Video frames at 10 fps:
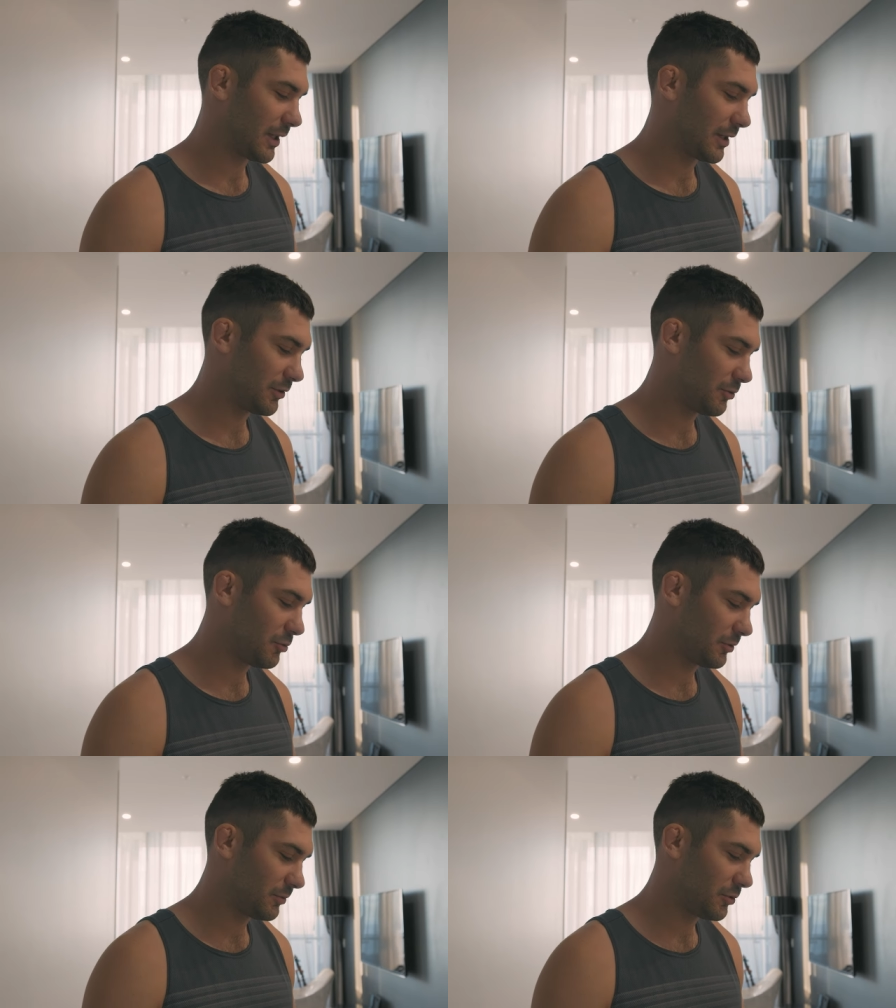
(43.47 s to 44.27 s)
Like I
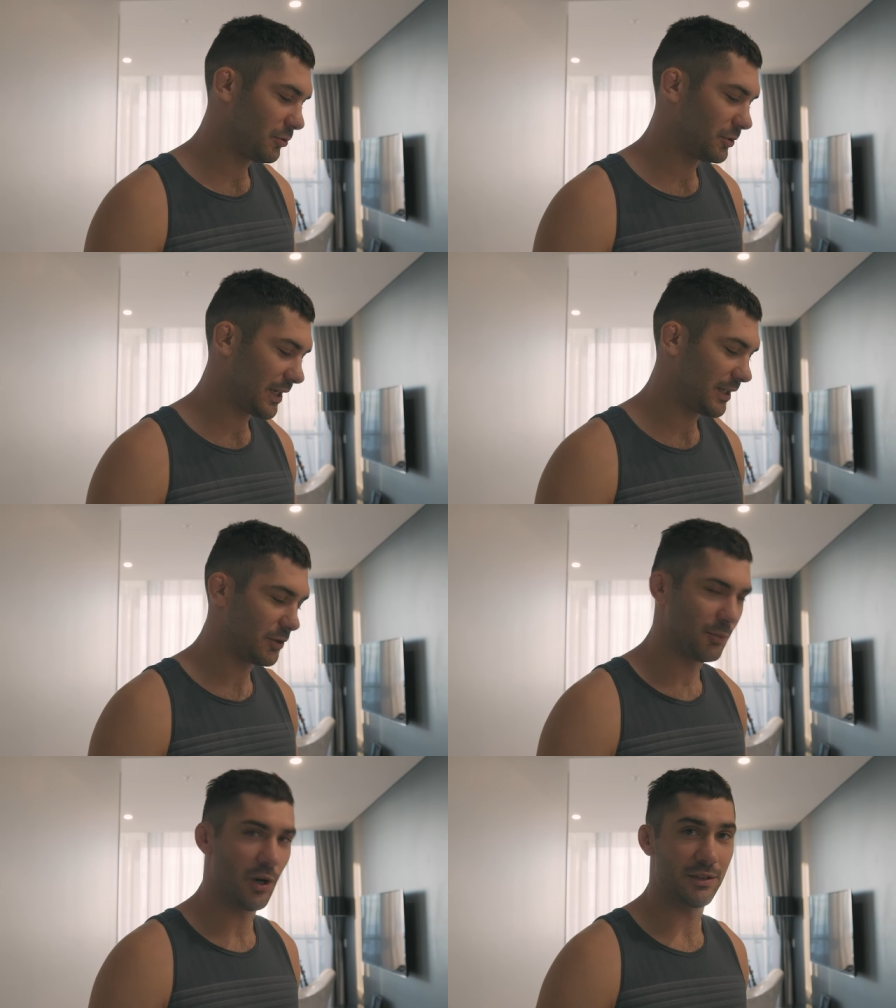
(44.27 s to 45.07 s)
shouldn't shouldn't say
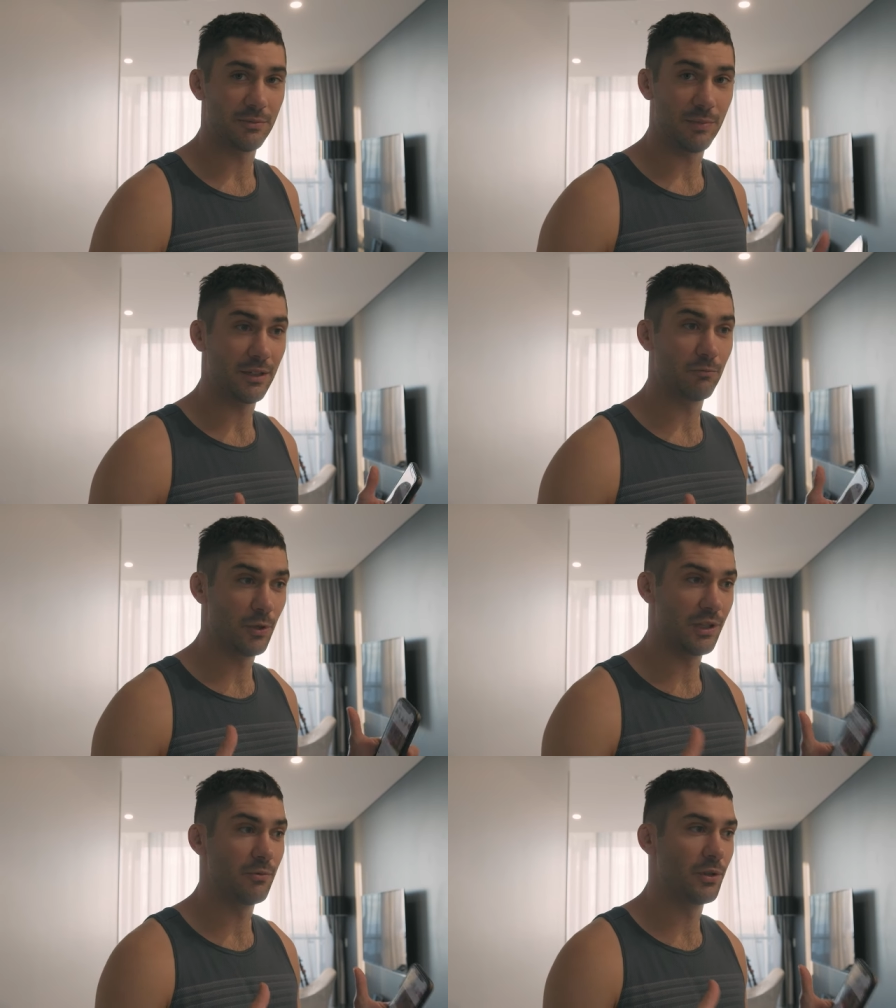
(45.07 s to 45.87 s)
it's surprising, but
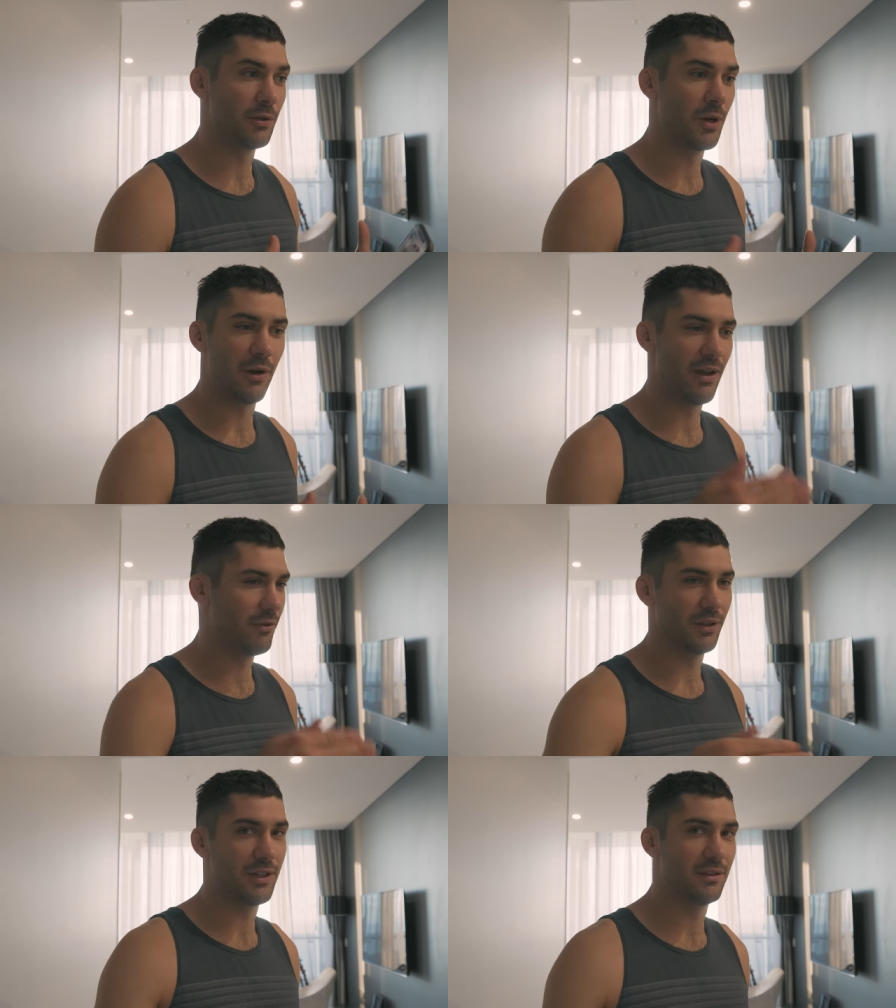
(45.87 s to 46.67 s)
really, really well.
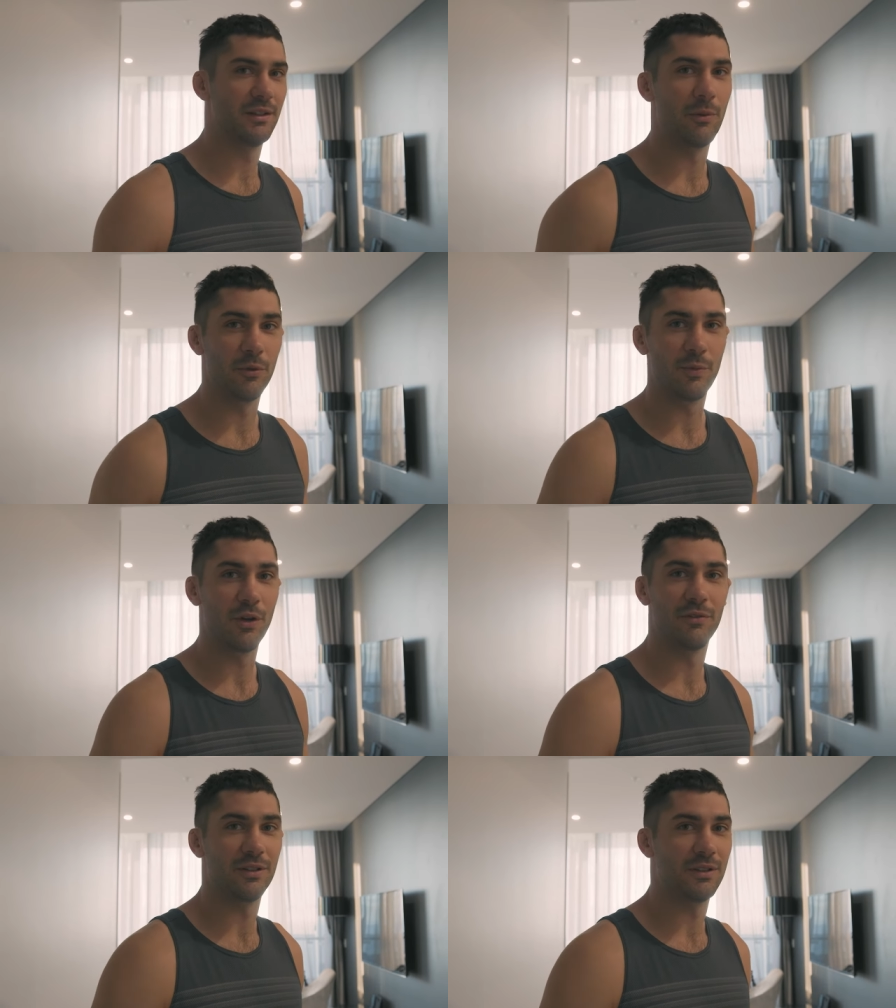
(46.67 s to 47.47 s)
Everyone's hit the numbers
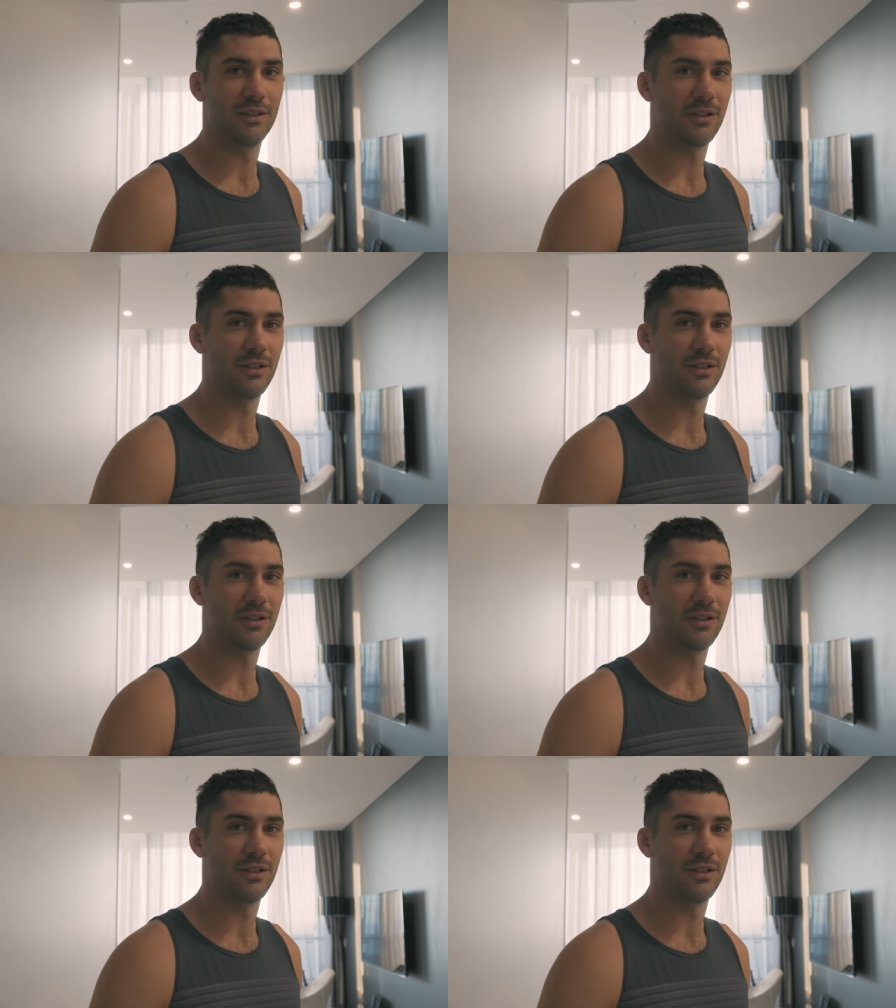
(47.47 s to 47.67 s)
perfectly.